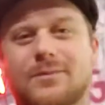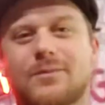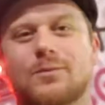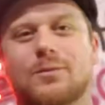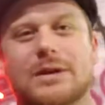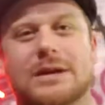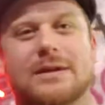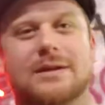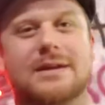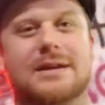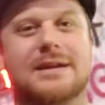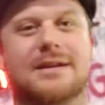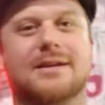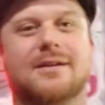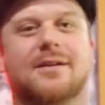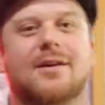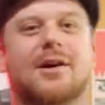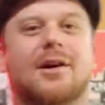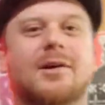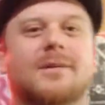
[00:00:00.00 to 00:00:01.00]
We could eat it
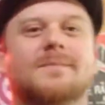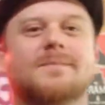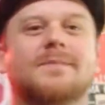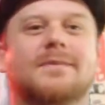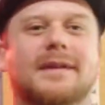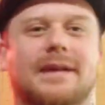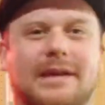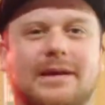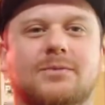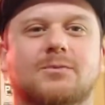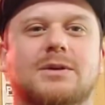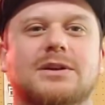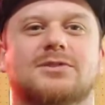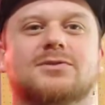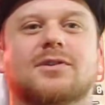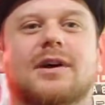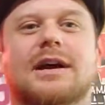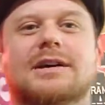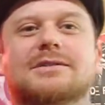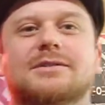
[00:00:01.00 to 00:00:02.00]
all, and we
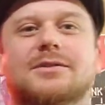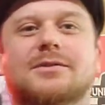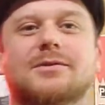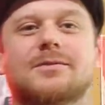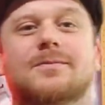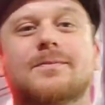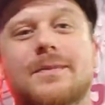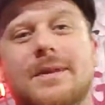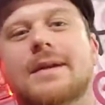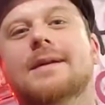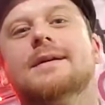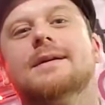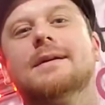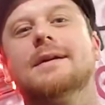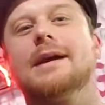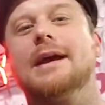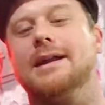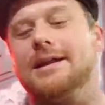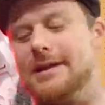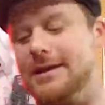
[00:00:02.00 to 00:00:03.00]
try to.
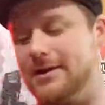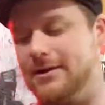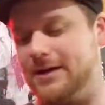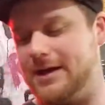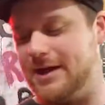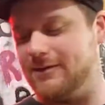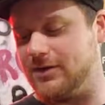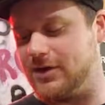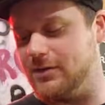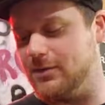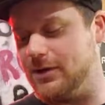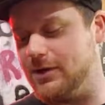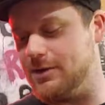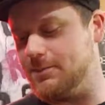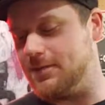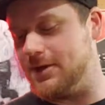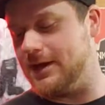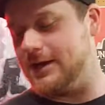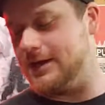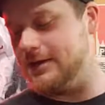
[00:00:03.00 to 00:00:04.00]
Anyhow, have a good one. You
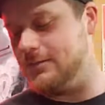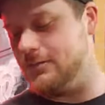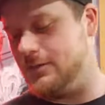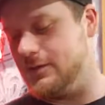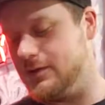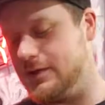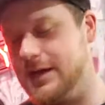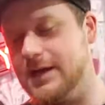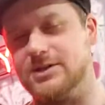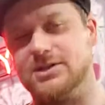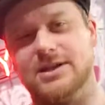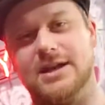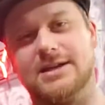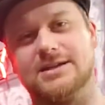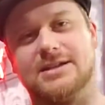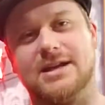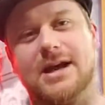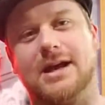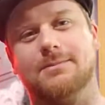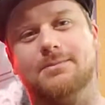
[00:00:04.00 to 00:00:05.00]
probably didn't. We'll catch you
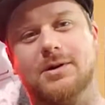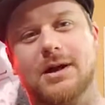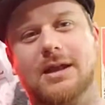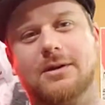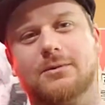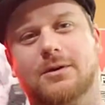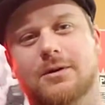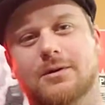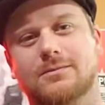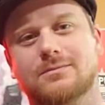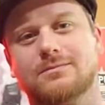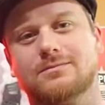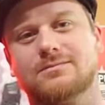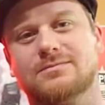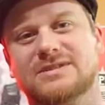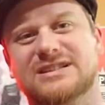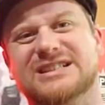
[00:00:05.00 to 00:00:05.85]
next time. Probably won't.